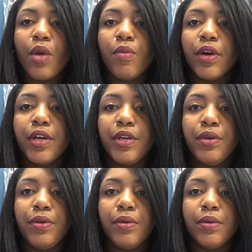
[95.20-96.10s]
where
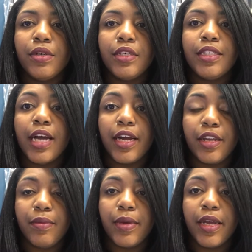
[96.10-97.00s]
you
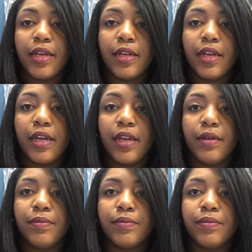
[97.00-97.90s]
document
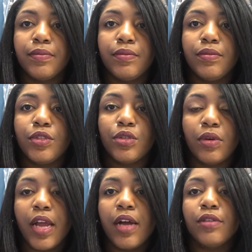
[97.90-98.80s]
and
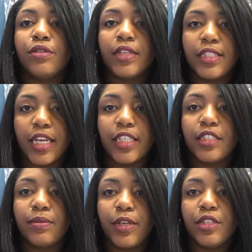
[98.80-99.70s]
sort out
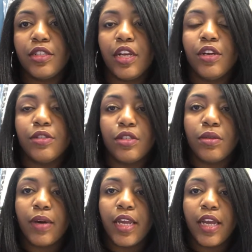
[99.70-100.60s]
transactions, make sure they go to the
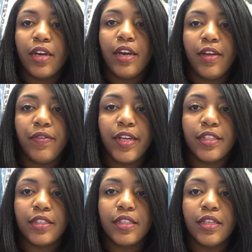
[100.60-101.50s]
right account and
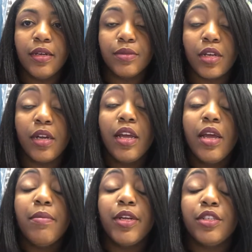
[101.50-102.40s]

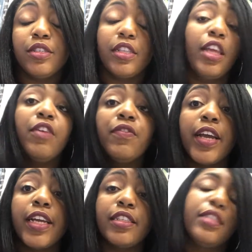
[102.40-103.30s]
make sure that they
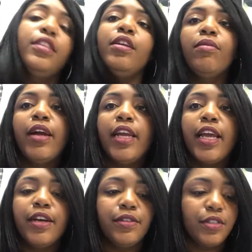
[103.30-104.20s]
affect the right
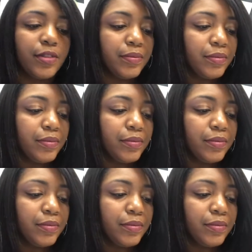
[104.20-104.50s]
accounts.